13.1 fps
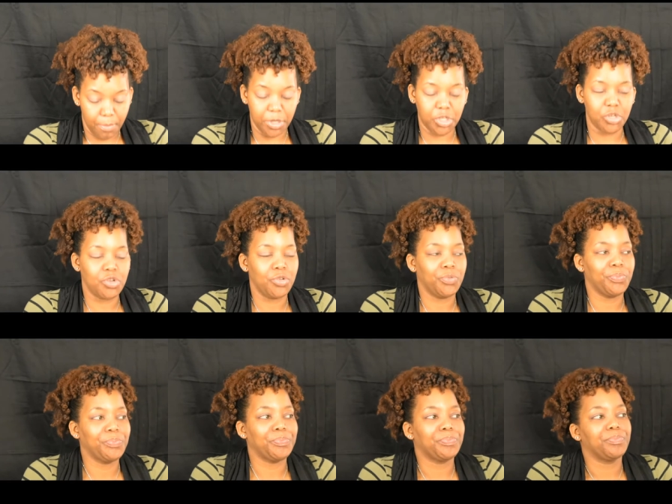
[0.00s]
but you know,
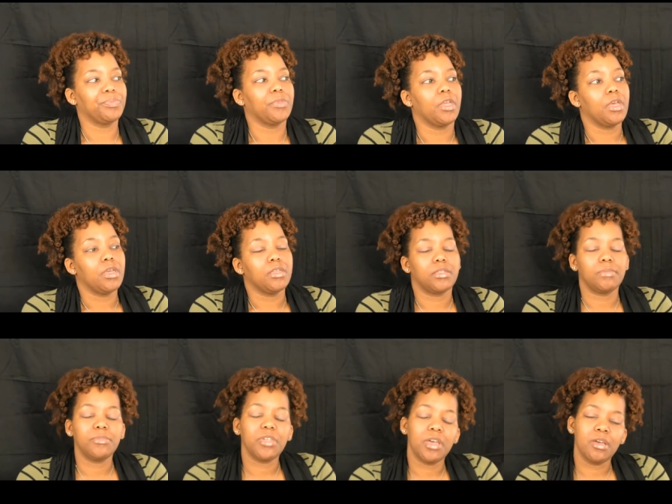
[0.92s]

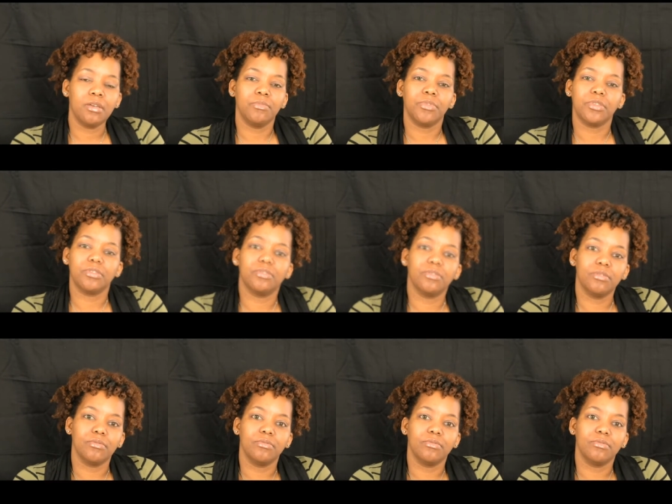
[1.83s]
sometimes